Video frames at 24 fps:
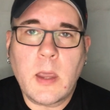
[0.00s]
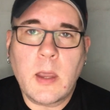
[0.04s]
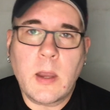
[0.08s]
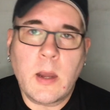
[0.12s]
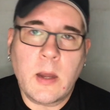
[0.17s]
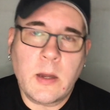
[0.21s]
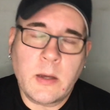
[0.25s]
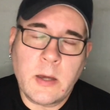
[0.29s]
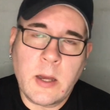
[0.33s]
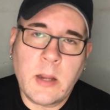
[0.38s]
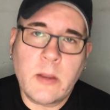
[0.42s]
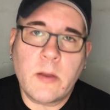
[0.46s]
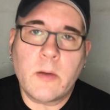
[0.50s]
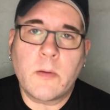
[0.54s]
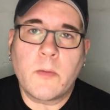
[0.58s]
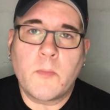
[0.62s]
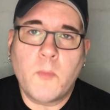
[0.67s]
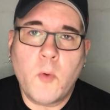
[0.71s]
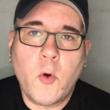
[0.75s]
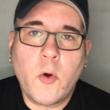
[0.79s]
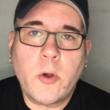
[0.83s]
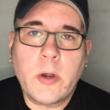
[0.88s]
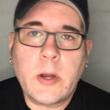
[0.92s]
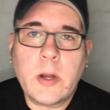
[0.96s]
in either the
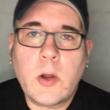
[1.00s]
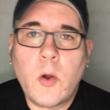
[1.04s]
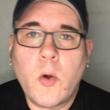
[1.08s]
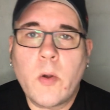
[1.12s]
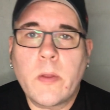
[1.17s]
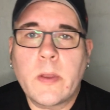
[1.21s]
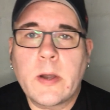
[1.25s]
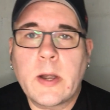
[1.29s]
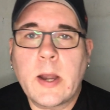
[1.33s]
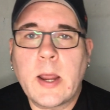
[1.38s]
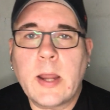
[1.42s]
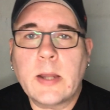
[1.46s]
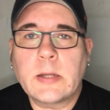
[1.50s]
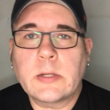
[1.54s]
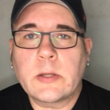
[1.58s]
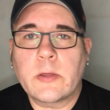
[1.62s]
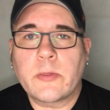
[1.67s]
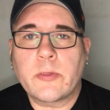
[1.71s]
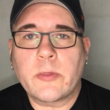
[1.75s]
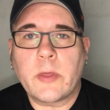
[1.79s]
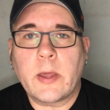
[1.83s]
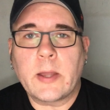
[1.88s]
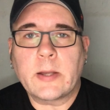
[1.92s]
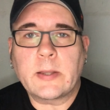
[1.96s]
morning or the night,
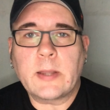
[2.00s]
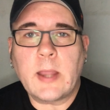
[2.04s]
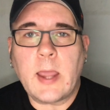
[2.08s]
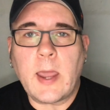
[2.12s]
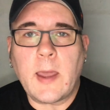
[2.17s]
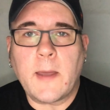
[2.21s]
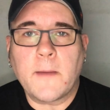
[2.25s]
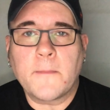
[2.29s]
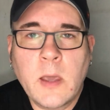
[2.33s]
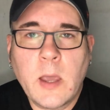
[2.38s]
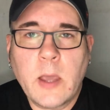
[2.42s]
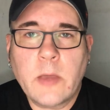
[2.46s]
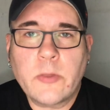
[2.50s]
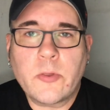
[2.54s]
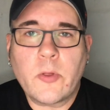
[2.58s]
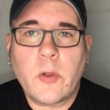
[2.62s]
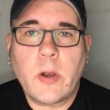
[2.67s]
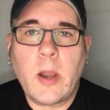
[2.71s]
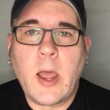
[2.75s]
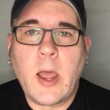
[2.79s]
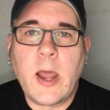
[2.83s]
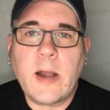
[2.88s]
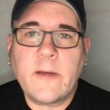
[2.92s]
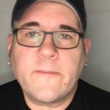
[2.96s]
just like that. And so
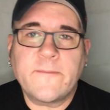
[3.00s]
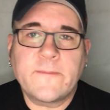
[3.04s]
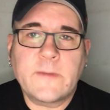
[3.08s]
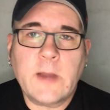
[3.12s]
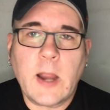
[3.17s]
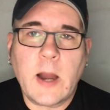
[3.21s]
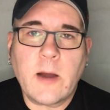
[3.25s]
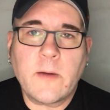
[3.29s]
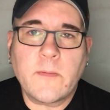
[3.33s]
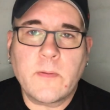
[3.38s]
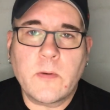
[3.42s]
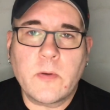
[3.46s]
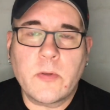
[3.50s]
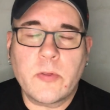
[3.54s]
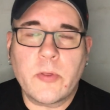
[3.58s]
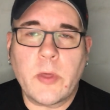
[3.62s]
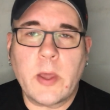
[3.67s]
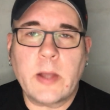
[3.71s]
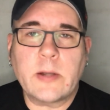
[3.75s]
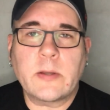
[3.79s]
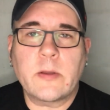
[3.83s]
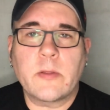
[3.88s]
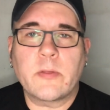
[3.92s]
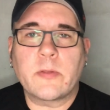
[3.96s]
a lot of photographers
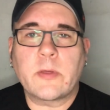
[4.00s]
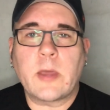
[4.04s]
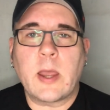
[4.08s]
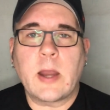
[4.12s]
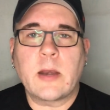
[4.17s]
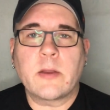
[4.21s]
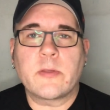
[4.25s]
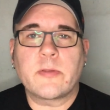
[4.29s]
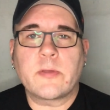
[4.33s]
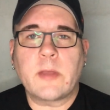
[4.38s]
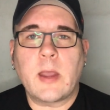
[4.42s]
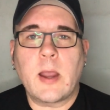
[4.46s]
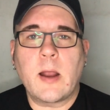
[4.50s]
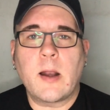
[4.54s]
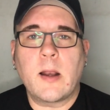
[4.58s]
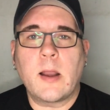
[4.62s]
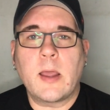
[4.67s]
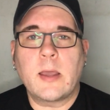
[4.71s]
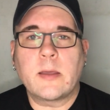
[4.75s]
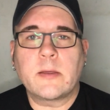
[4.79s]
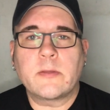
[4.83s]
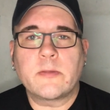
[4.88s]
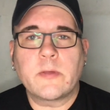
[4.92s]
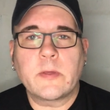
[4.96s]
like this kind of style of
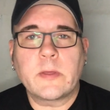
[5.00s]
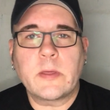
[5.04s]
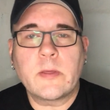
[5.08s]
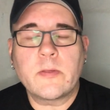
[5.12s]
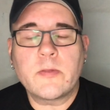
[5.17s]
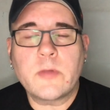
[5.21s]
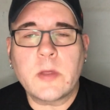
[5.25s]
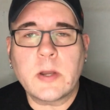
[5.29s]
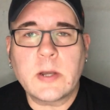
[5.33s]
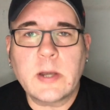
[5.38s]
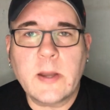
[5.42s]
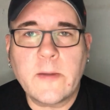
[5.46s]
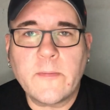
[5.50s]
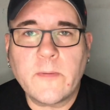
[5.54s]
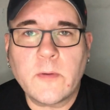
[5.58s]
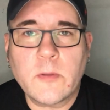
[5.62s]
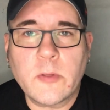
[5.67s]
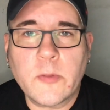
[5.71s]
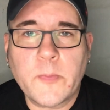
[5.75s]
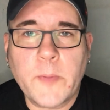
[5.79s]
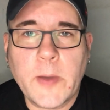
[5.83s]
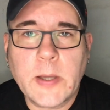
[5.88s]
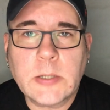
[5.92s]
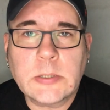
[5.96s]
light because it gives you a different
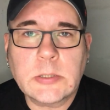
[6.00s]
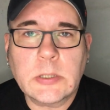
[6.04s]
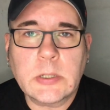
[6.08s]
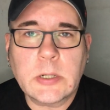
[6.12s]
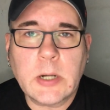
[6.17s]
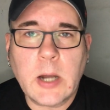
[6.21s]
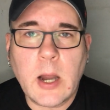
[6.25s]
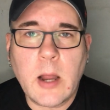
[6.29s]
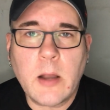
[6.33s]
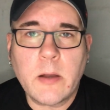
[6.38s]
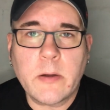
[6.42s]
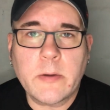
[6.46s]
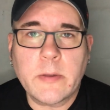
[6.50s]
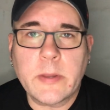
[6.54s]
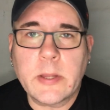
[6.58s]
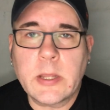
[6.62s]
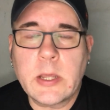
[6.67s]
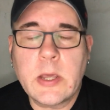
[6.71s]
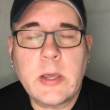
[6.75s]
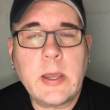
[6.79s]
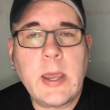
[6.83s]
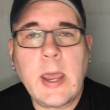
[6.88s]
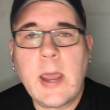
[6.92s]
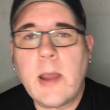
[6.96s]
special color that
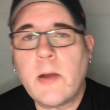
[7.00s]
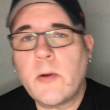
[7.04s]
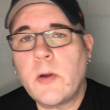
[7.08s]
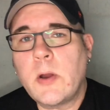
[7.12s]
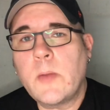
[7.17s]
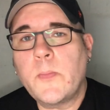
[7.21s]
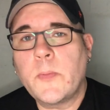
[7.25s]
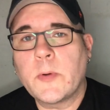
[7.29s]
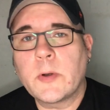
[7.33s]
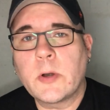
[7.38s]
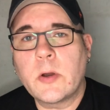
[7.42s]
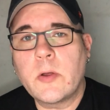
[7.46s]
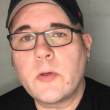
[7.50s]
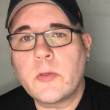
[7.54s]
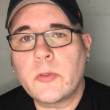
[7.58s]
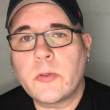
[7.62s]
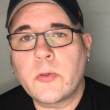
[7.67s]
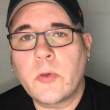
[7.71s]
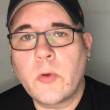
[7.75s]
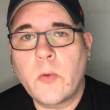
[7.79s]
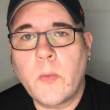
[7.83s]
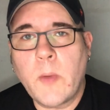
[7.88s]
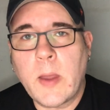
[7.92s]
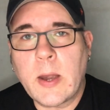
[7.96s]
you can't reproduce
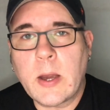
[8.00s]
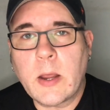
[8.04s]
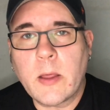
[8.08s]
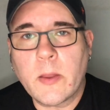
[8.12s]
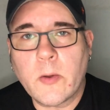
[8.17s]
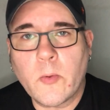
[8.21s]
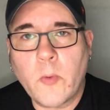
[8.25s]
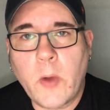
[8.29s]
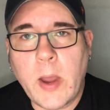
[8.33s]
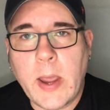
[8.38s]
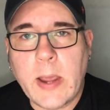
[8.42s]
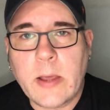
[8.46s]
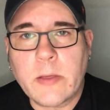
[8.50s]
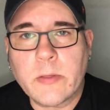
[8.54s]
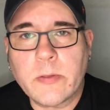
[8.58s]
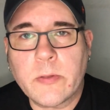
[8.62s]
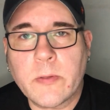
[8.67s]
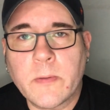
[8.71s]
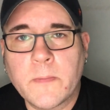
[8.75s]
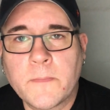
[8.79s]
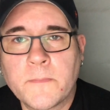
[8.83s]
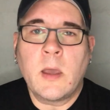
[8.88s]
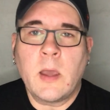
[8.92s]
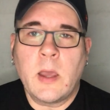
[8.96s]
too many other
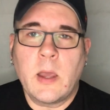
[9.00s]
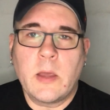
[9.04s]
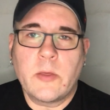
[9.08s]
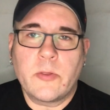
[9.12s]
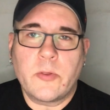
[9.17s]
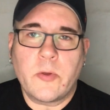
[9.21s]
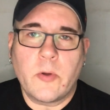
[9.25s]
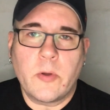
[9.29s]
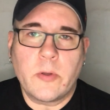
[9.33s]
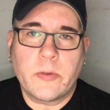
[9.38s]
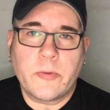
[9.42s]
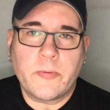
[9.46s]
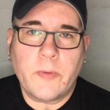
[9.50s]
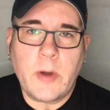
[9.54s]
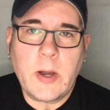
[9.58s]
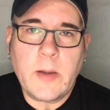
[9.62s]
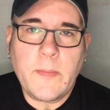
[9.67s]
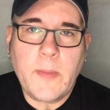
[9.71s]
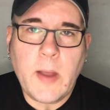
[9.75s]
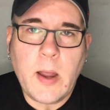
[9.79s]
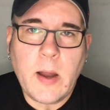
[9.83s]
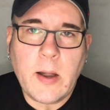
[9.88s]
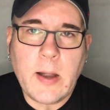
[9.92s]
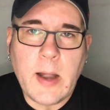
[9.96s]
ways. And so it's right
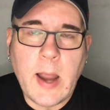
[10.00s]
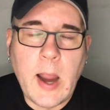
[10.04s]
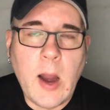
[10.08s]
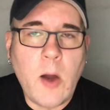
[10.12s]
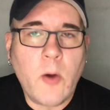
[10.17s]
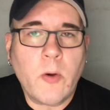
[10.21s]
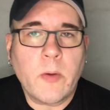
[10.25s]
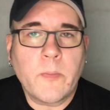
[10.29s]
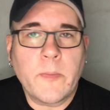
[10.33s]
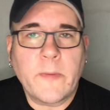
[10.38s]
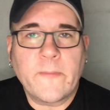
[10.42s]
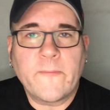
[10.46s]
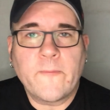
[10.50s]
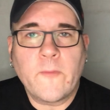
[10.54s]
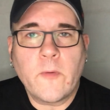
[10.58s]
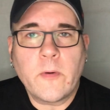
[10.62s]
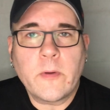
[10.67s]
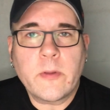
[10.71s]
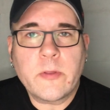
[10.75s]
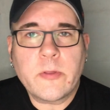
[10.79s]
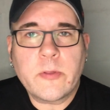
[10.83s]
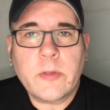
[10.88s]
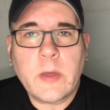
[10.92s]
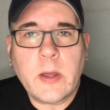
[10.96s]
about an hour before
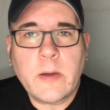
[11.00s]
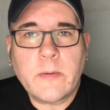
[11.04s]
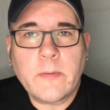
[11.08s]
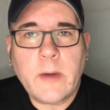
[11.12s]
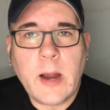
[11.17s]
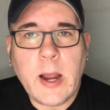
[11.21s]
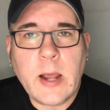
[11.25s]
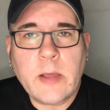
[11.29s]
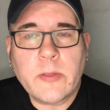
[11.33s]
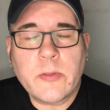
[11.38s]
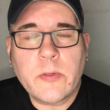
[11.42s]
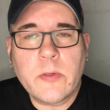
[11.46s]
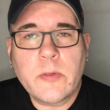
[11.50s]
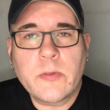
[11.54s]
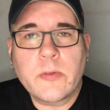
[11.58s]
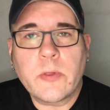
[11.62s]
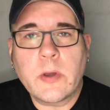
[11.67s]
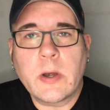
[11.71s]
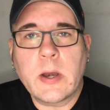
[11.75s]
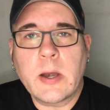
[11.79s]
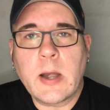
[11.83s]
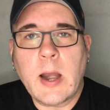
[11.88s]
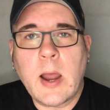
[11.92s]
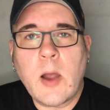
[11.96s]
the sun rises
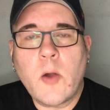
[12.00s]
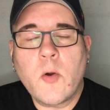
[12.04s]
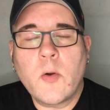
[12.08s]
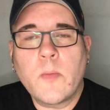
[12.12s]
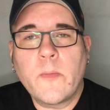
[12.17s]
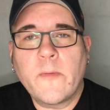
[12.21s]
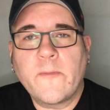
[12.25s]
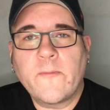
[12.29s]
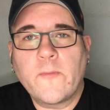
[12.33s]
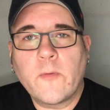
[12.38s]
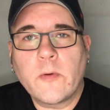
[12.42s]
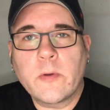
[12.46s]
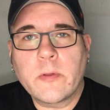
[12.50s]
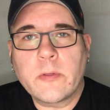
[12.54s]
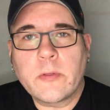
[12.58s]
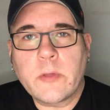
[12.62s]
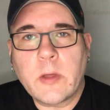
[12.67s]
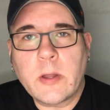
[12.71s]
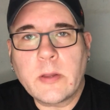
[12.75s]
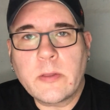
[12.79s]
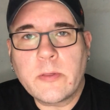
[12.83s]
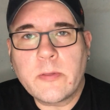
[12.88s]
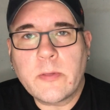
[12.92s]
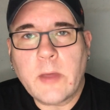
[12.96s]
and an hour before the
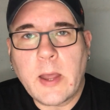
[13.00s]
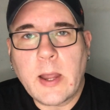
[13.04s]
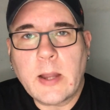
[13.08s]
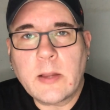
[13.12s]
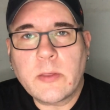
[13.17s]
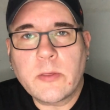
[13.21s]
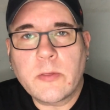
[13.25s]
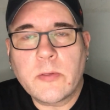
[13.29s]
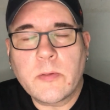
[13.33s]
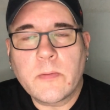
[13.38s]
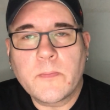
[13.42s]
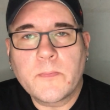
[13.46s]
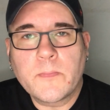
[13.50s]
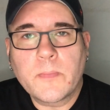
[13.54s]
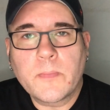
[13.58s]
sun sets.